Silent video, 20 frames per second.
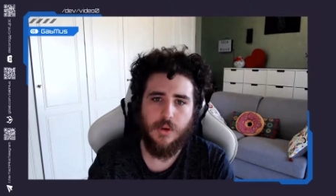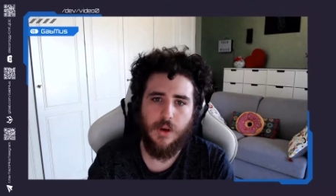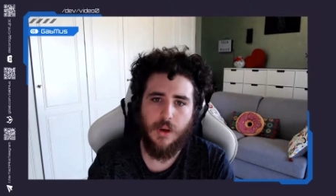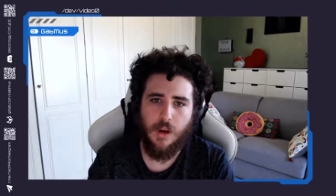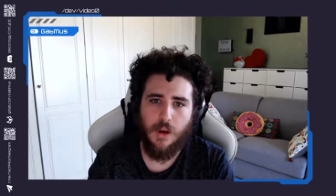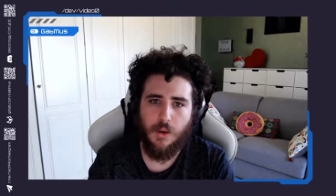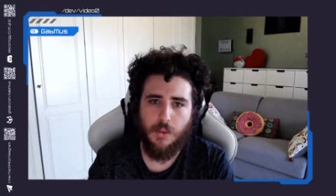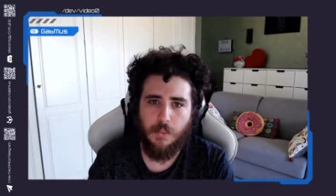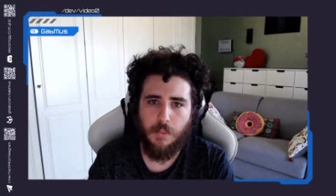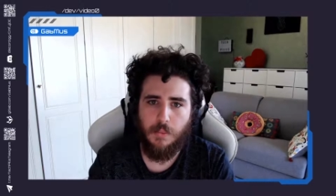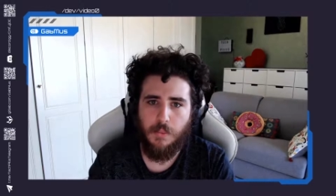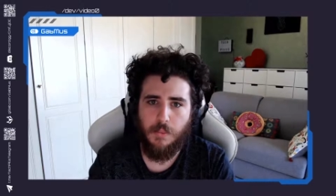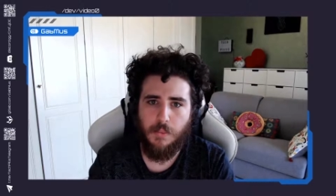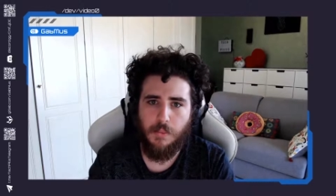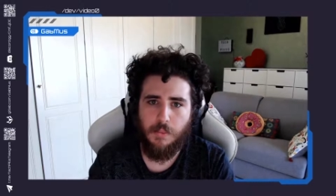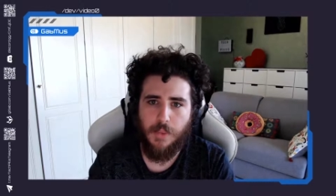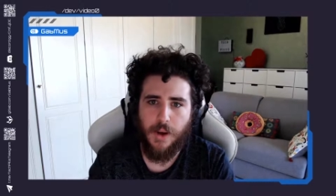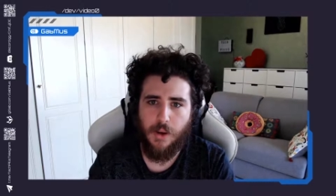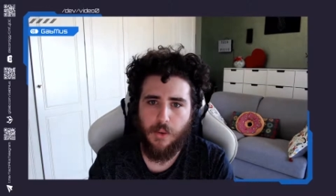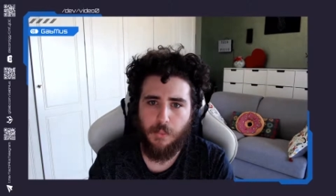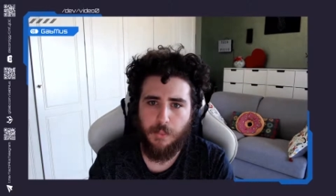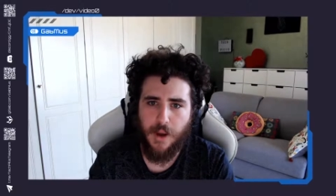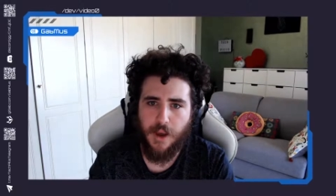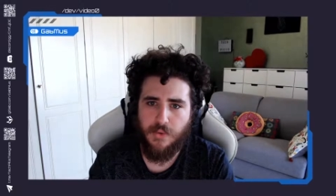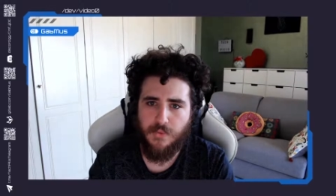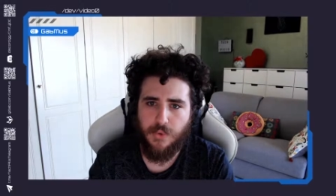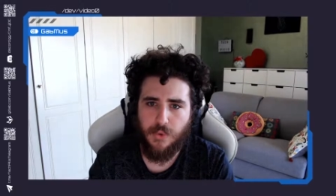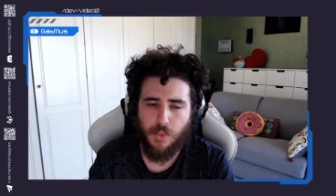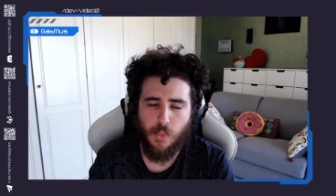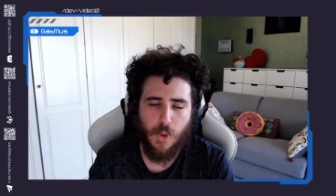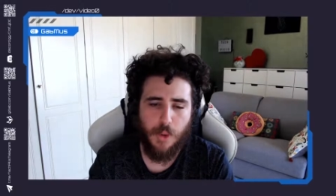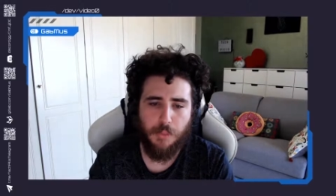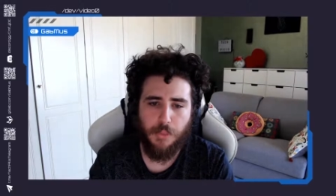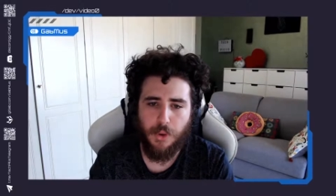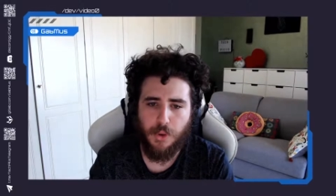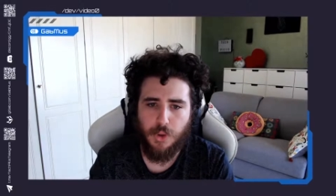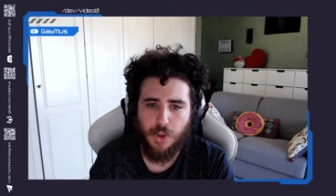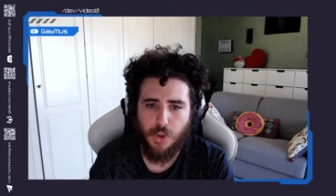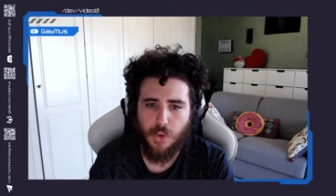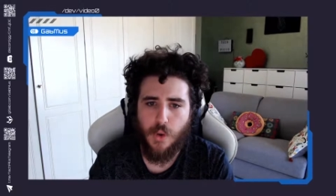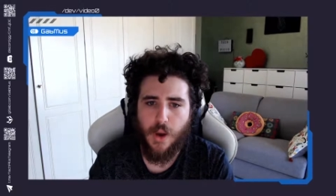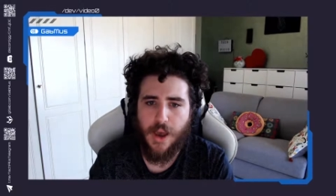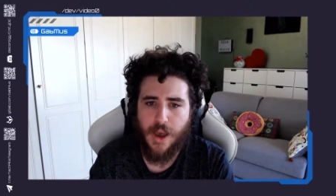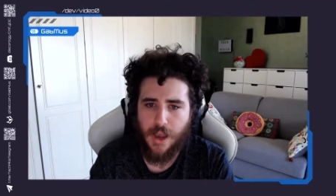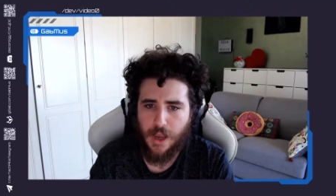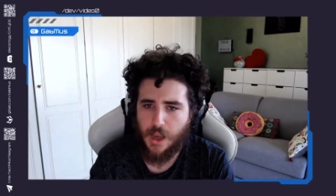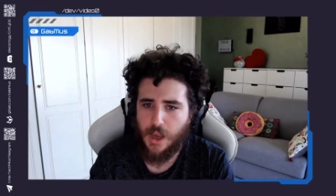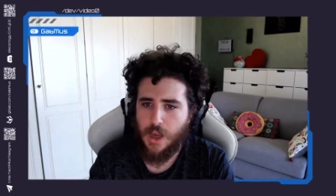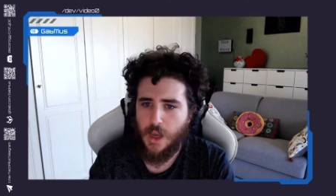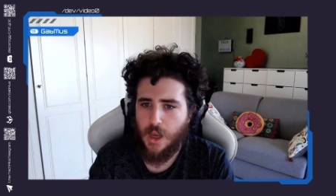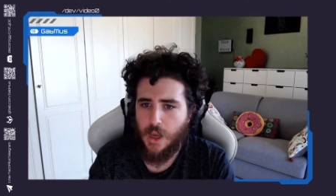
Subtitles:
PinePhone 1.2a.